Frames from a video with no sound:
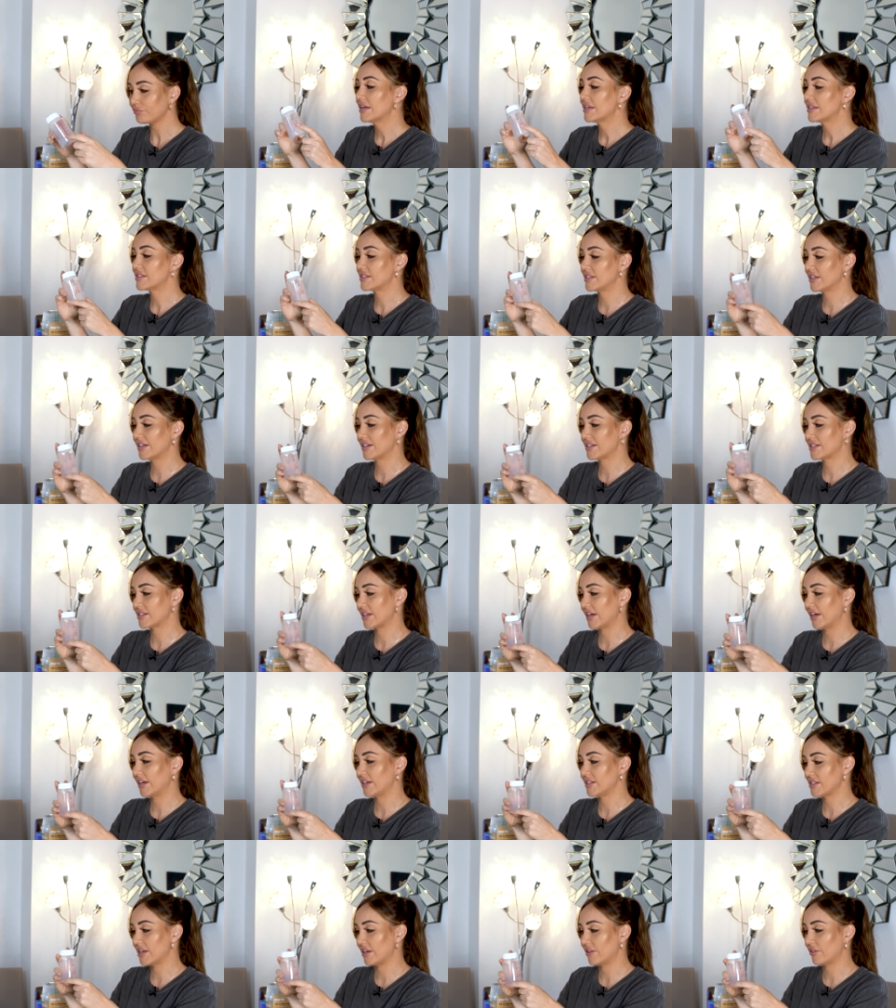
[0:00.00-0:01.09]
6
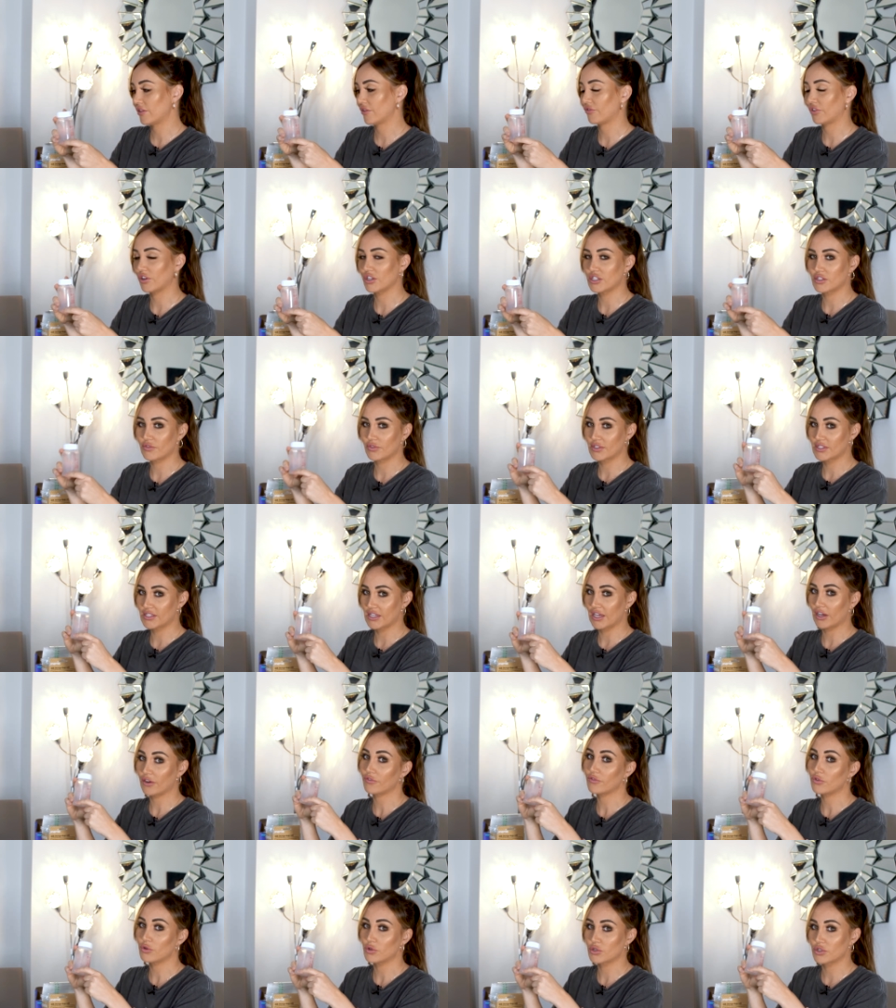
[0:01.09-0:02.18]
days in the fridge if it's set
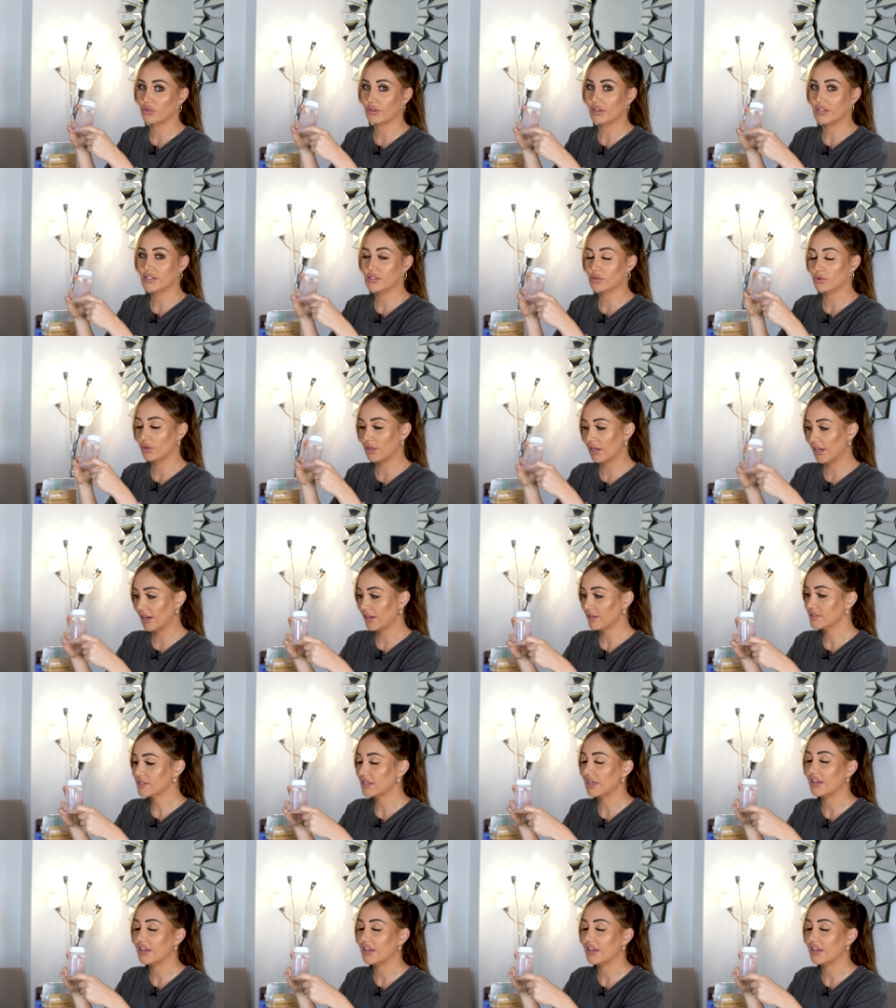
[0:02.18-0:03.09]
at 4 degrees or less.